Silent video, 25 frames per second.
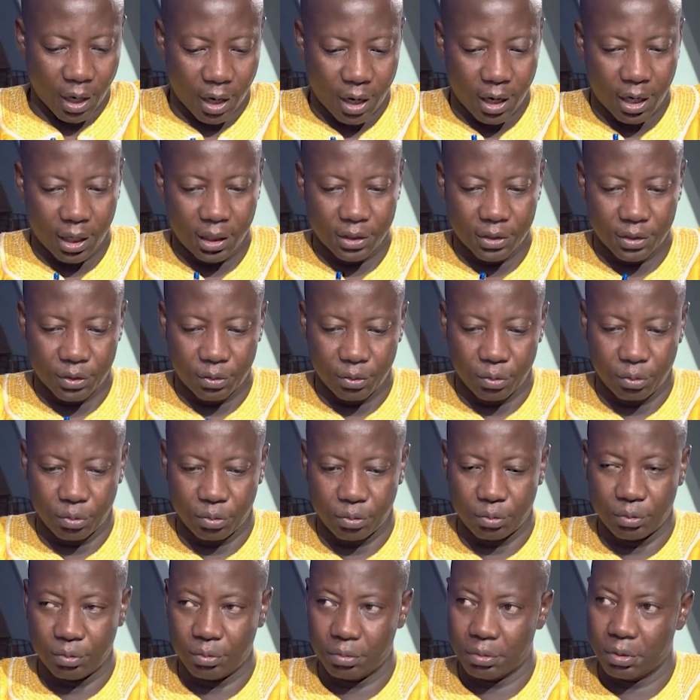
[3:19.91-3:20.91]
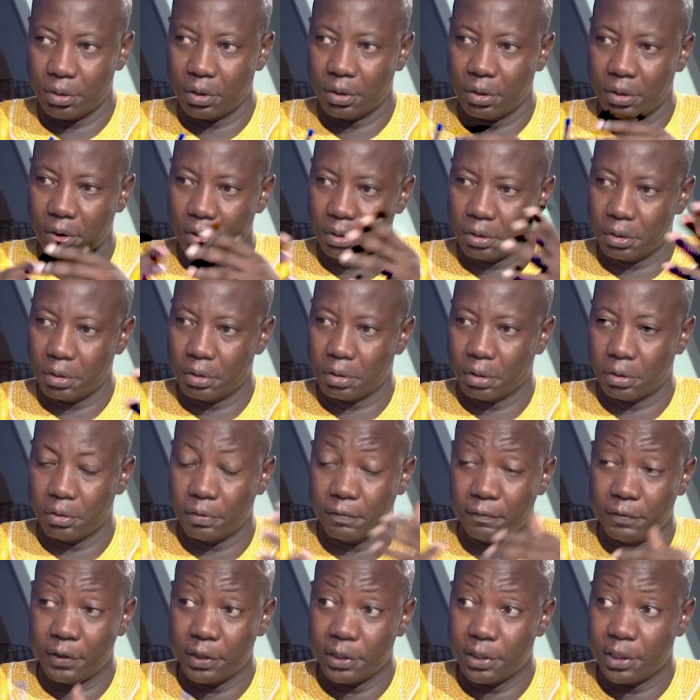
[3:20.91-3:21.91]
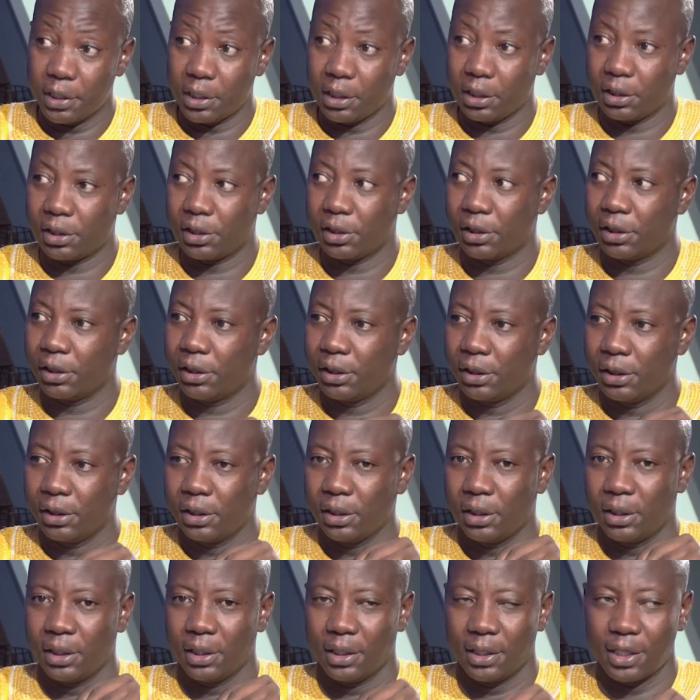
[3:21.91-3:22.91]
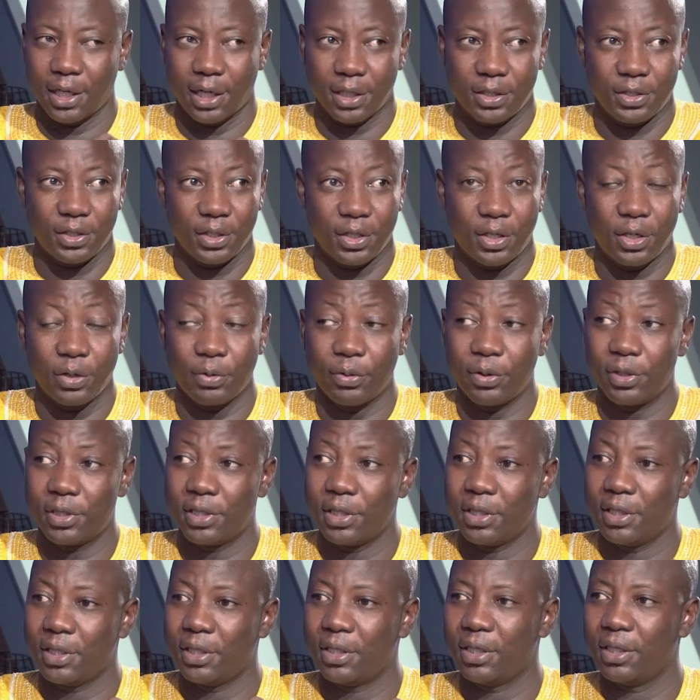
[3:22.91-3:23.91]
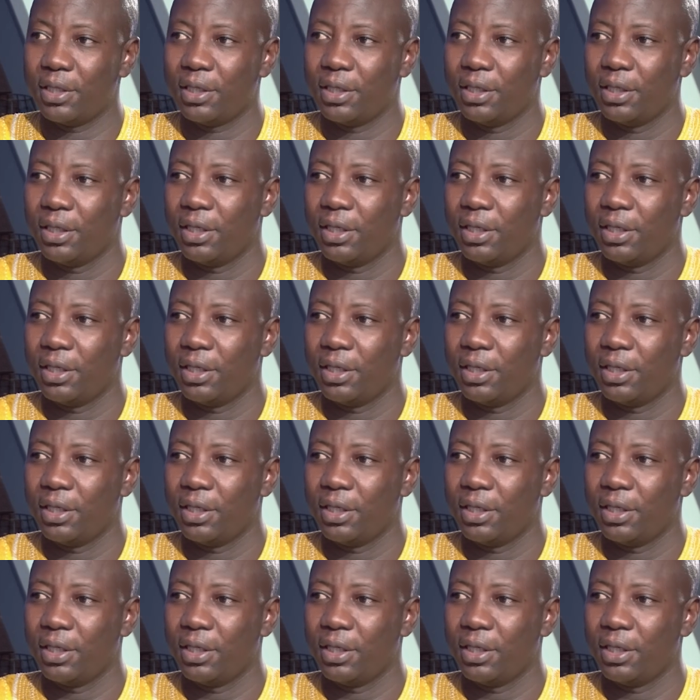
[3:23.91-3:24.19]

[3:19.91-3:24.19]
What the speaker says: as you've detailed that security,